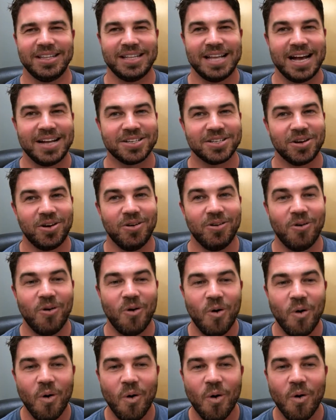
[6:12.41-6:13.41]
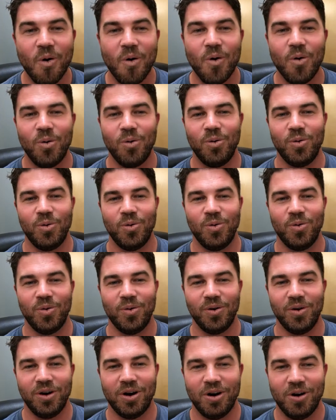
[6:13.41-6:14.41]
that's a whole
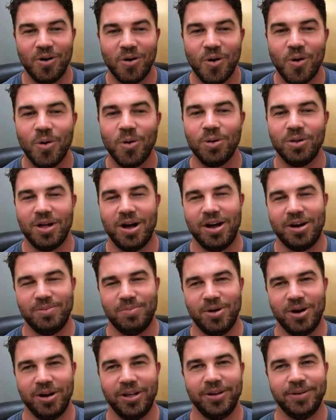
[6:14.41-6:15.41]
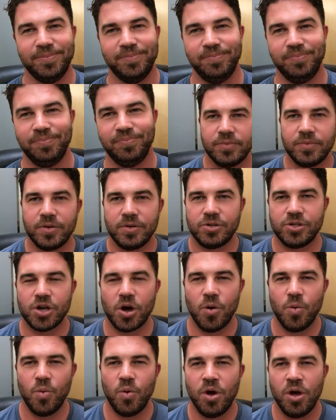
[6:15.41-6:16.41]
lot of money.
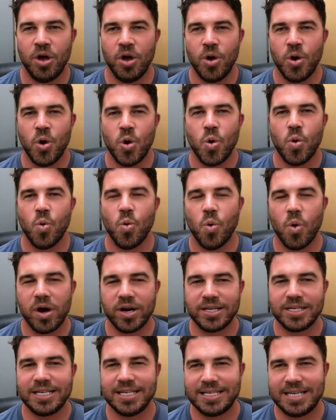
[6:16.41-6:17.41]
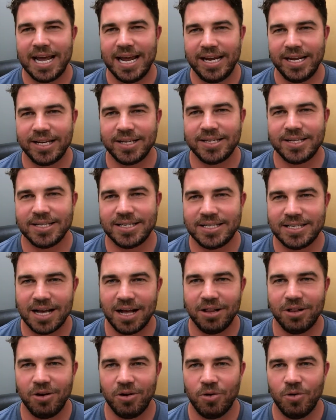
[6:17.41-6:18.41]
So what does it take to
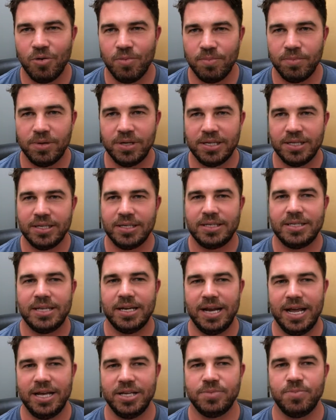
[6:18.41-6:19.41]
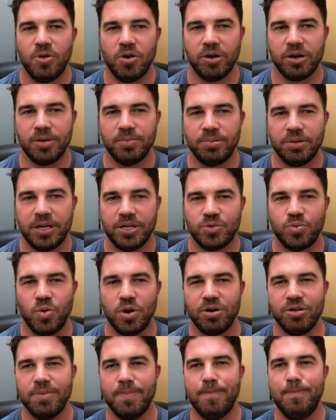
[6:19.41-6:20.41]
sell a home in today's
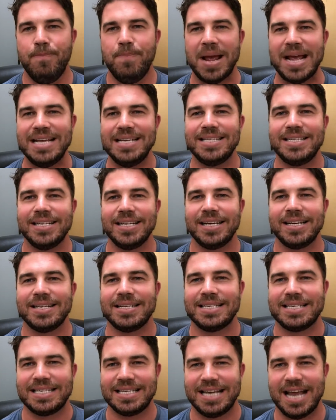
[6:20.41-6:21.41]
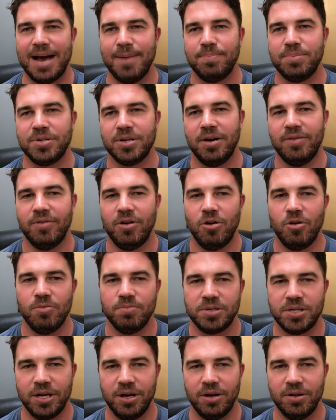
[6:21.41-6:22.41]
marketplace? What are the basic steps of a
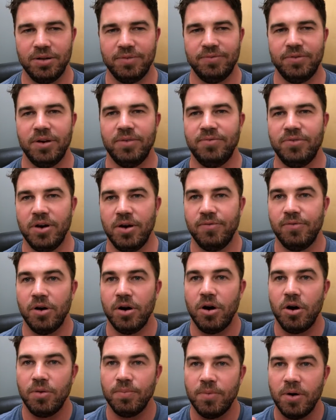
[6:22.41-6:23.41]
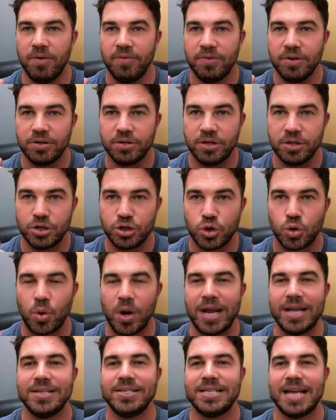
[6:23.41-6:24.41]
home sale, of the
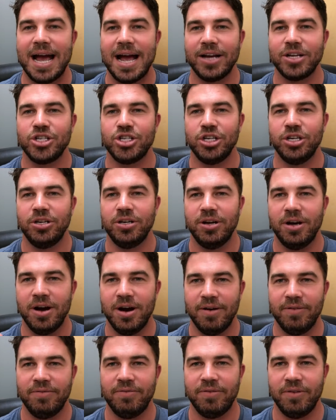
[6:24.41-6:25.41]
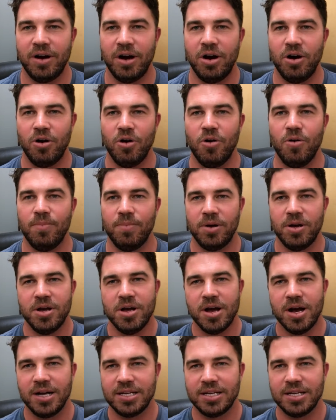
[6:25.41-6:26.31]
transaction of a home,